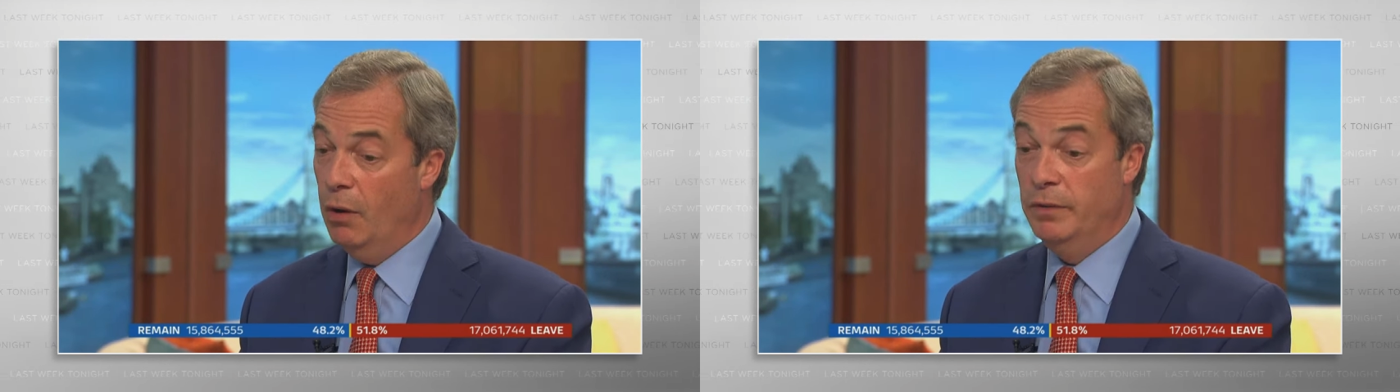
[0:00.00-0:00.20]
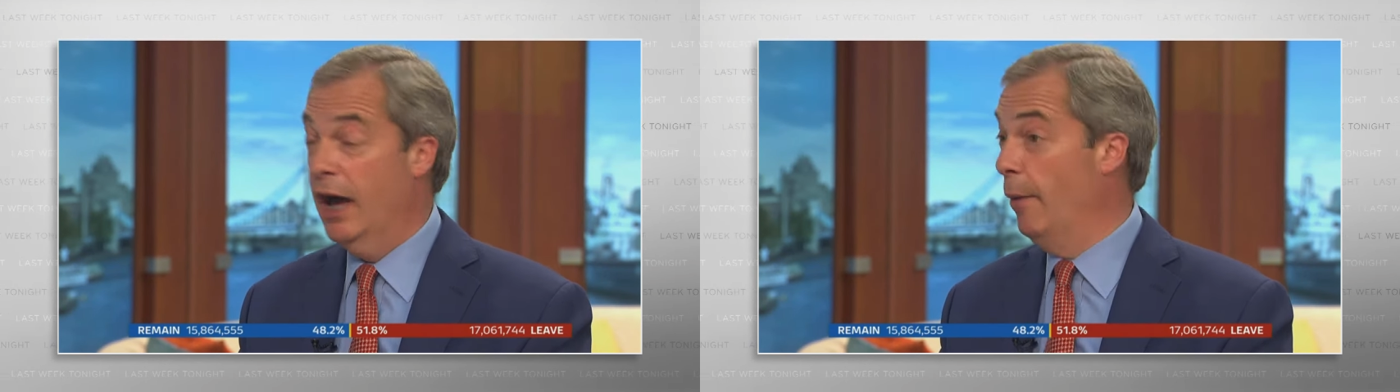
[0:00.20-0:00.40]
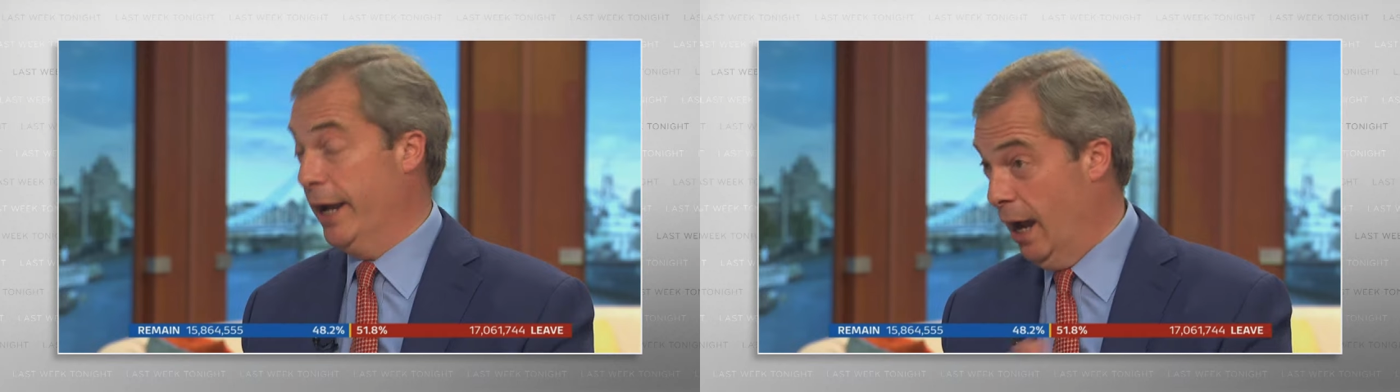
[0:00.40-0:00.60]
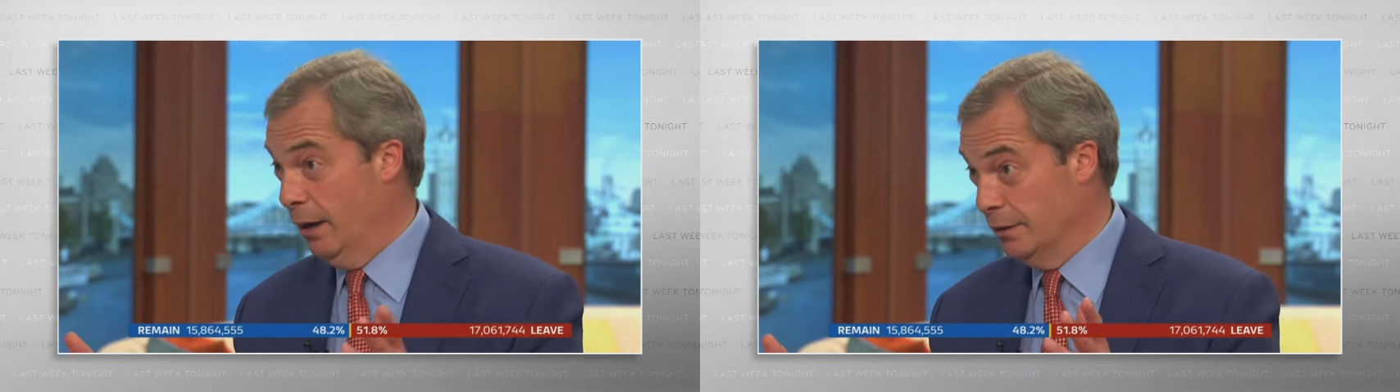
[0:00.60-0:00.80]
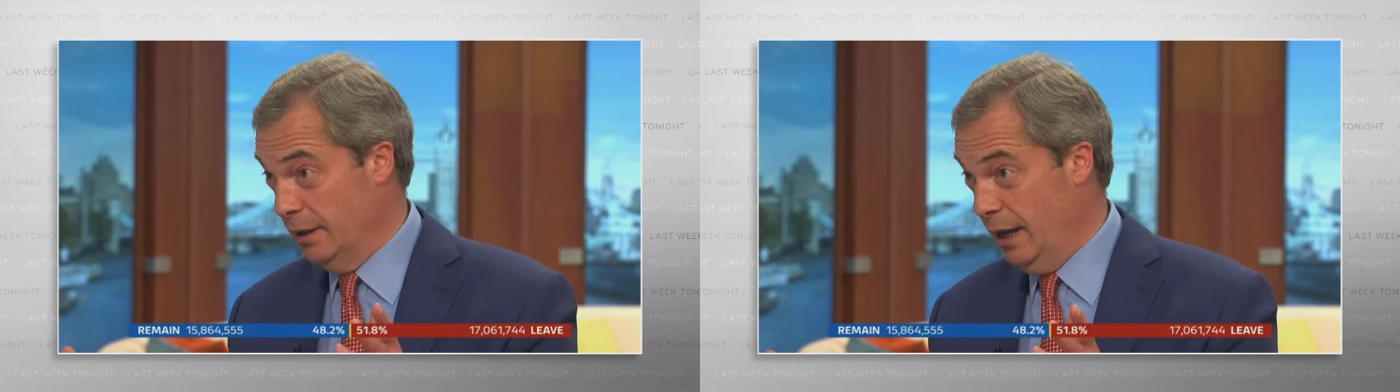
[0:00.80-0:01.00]
No, I
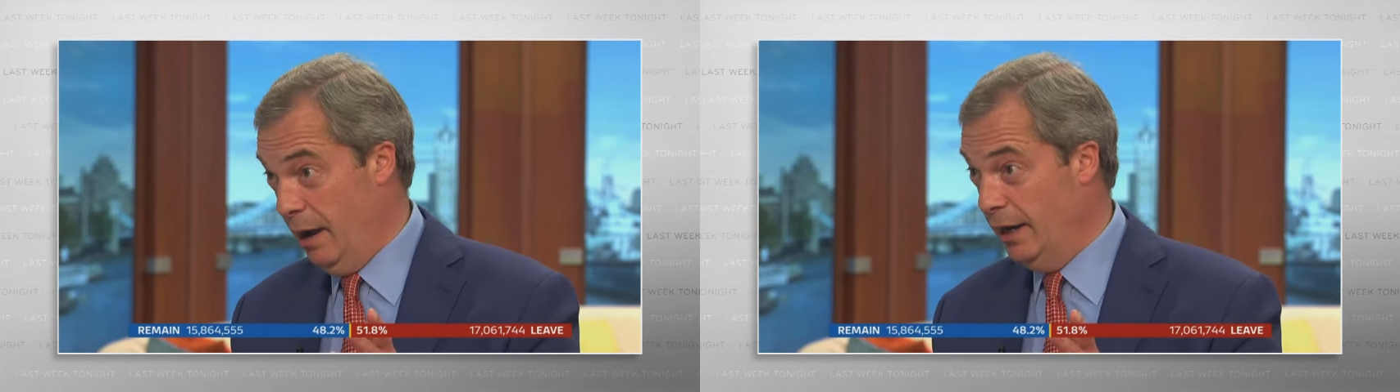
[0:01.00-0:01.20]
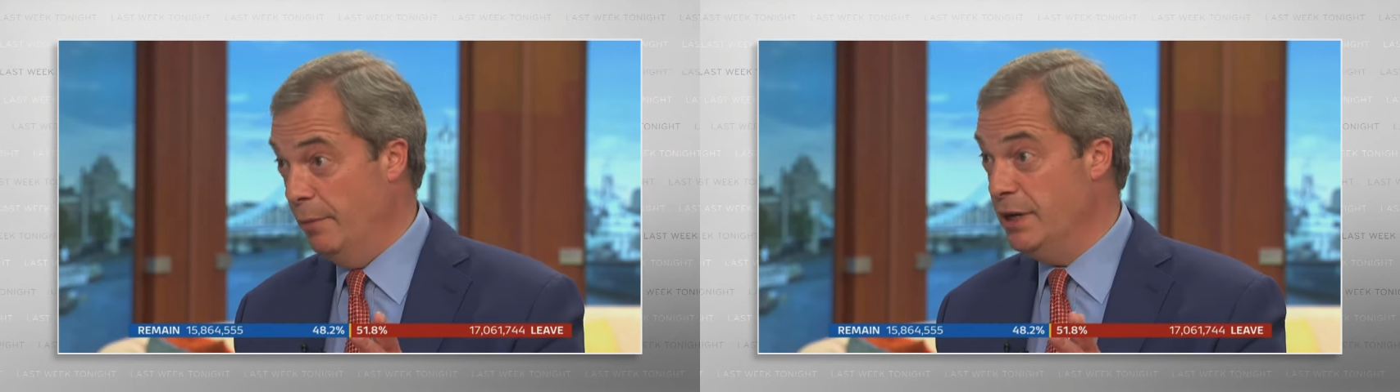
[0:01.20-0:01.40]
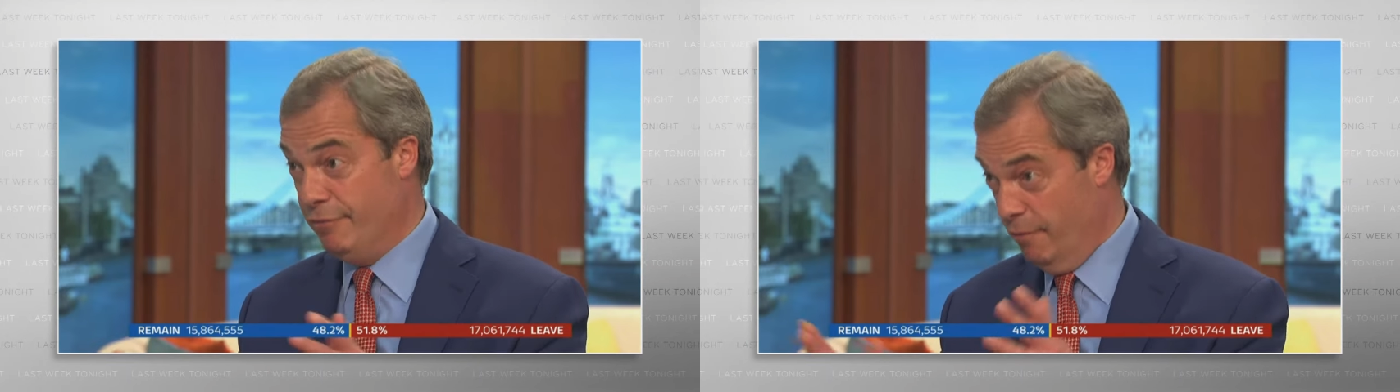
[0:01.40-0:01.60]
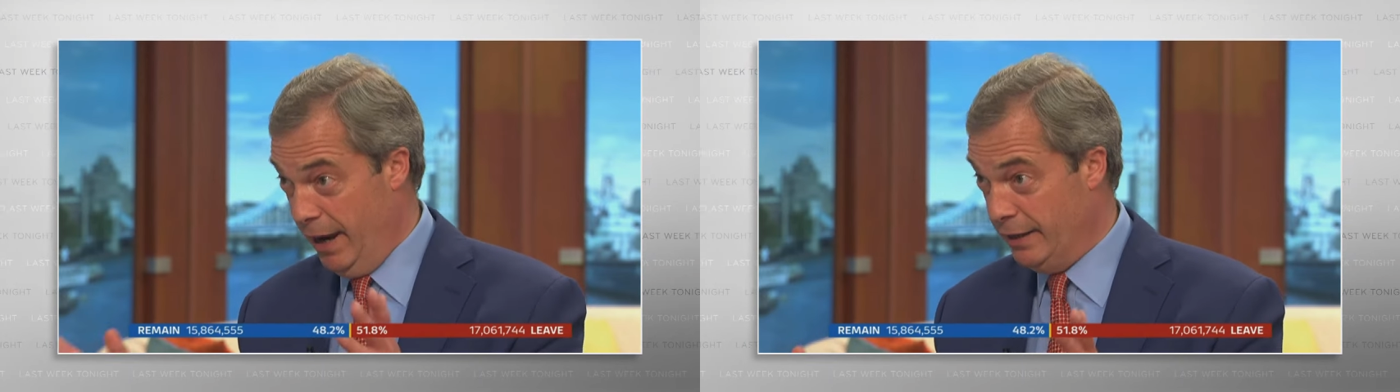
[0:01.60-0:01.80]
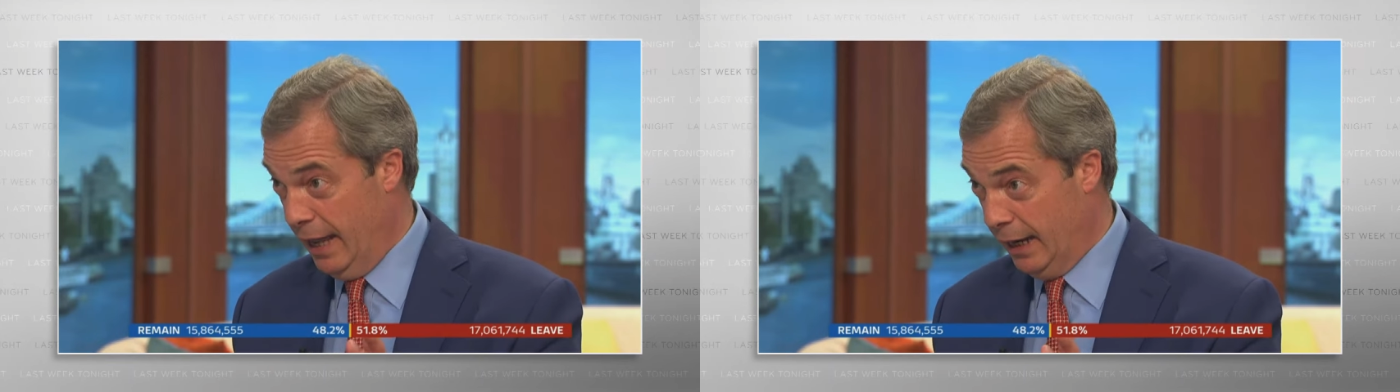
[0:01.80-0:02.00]
can't, and I would never have made
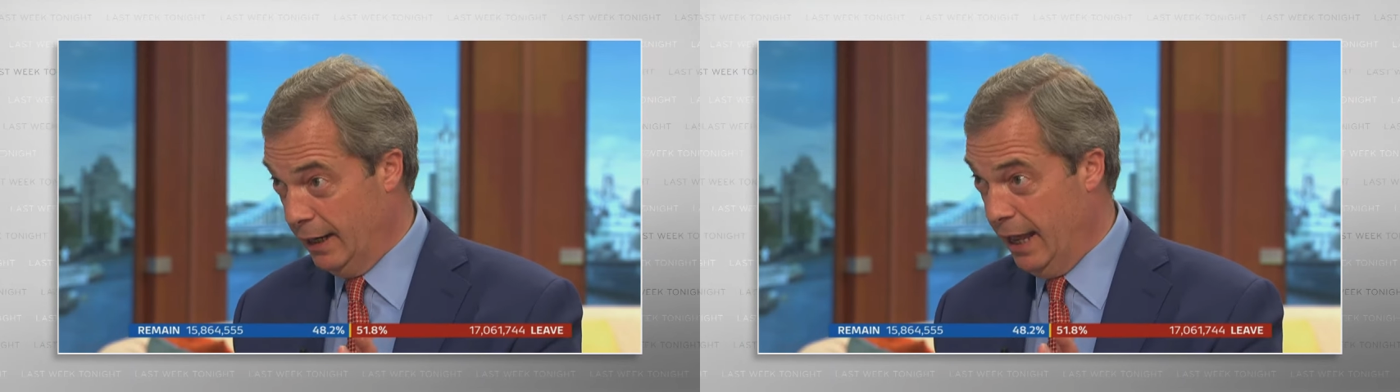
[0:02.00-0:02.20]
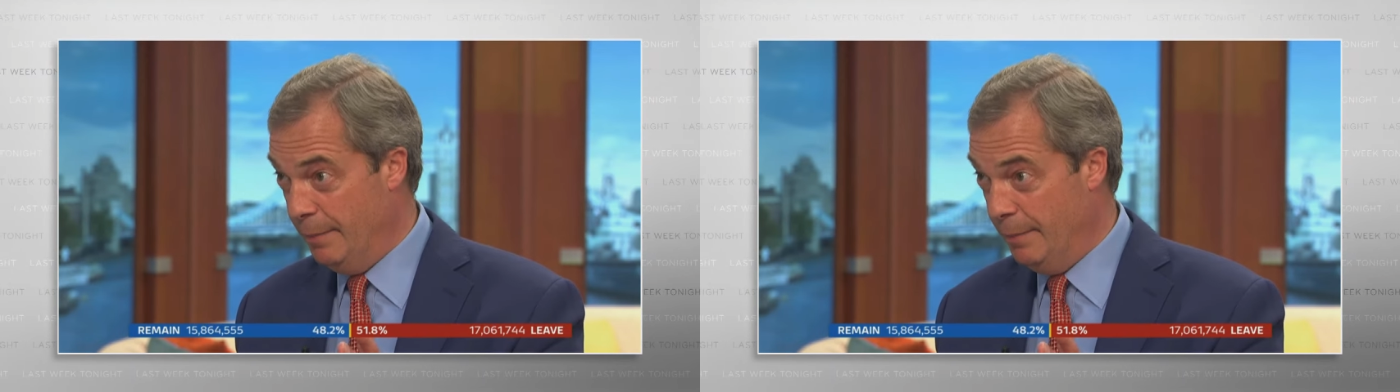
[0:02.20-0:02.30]
that claim.